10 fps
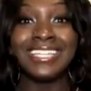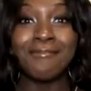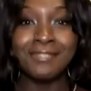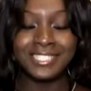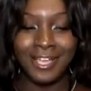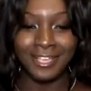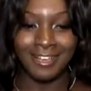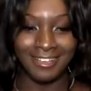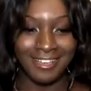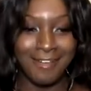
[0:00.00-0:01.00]
let me tell
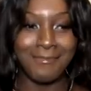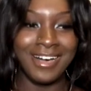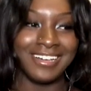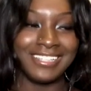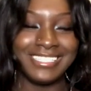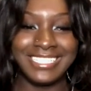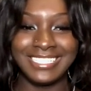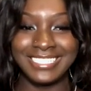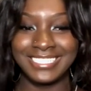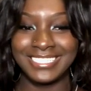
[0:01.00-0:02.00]
y'all about
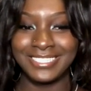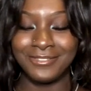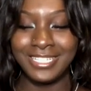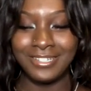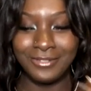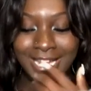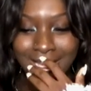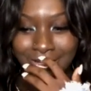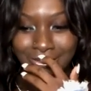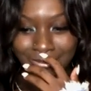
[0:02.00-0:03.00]
this. What did what did
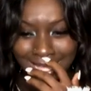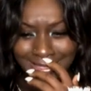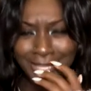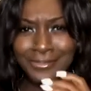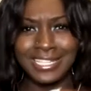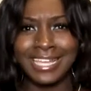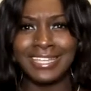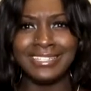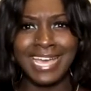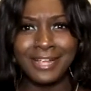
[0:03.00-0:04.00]
I go to? I think it was like
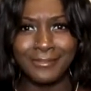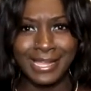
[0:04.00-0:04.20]
a night